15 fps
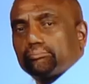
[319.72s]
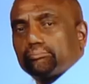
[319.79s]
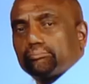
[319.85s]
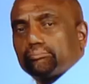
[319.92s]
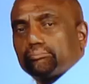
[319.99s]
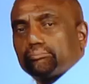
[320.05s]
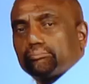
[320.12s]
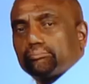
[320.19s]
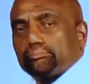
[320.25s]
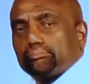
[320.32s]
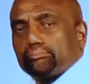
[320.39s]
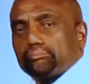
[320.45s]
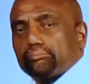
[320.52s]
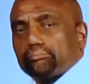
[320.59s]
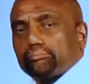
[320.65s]

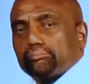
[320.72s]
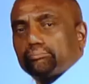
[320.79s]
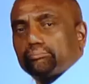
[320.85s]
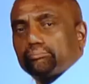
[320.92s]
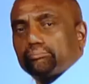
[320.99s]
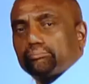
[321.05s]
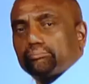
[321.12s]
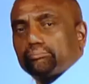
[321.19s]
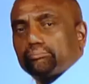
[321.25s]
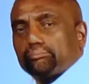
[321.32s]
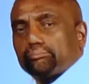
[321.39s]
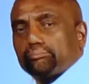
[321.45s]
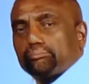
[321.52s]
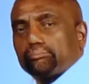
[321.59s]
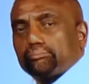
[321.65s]

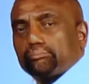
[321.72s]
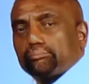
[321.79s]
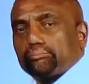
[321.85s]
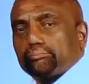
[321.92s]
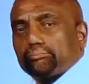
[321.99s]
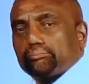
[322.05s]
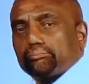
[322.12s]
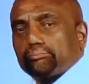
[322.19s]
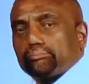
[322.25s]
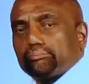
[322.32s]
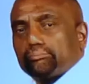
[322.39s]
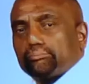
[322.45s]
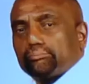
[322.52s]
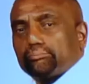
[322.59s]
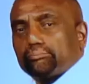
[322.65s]

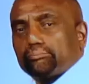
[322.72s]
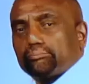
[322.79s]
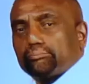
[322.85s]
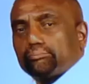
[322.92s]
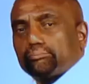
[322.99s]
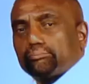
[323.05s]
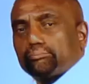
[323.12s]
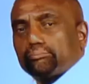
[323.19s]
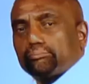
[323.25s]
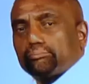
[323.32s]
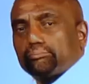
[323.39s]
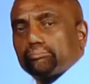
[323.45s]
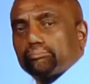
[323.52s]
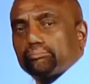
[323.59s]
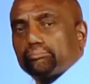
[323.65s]

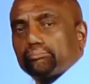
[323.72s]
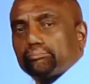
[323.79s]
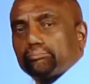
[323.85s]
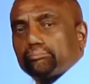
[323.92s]
(silent)